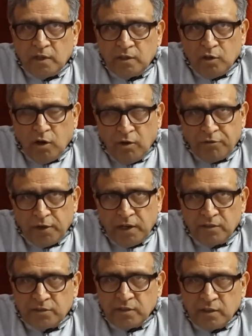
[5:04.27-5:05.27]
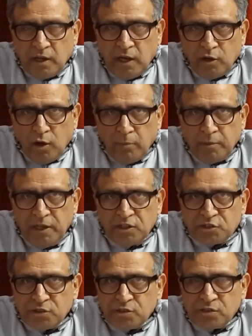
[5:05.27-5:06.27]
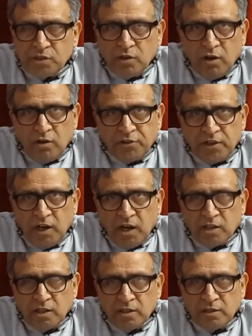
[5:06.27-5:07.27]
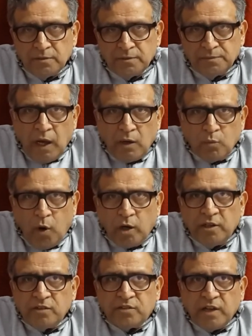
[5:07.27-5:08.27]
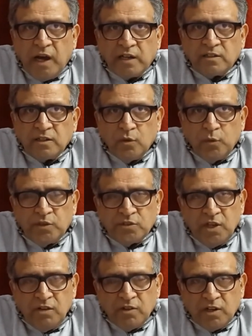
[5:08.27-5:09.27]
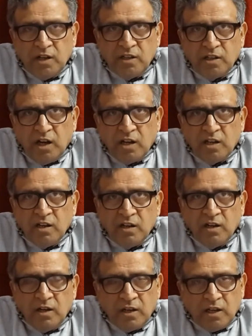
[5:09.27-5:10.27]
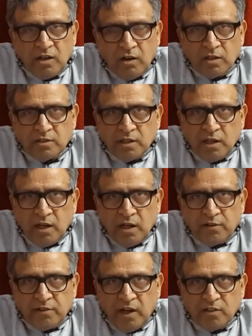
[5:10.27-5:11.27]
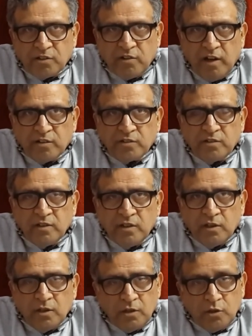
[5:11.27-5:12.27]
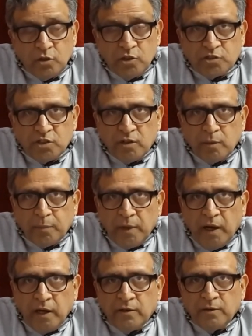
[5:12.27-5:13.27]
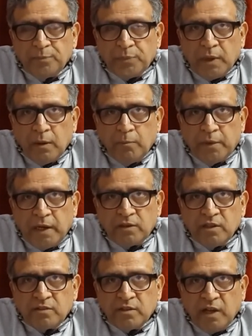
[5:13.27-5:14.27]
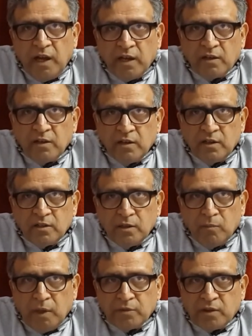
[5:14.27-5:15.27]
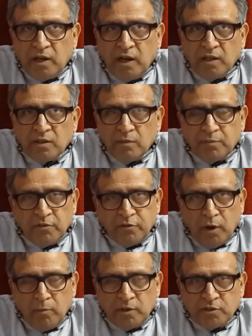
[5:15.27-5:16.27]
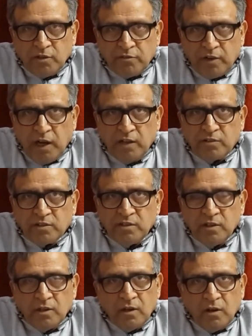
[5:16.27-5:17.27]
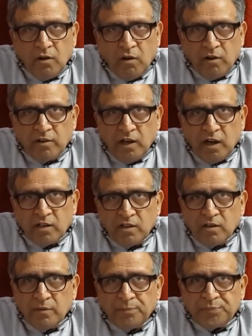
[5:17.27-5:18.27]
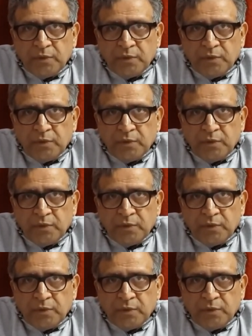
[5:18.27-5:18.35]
the offerings and oblations of a Yagya? And what is that which even a Yagya cannot transgress? Yudhishthir replied, breath is like the mantra in the performance of rites or yagya.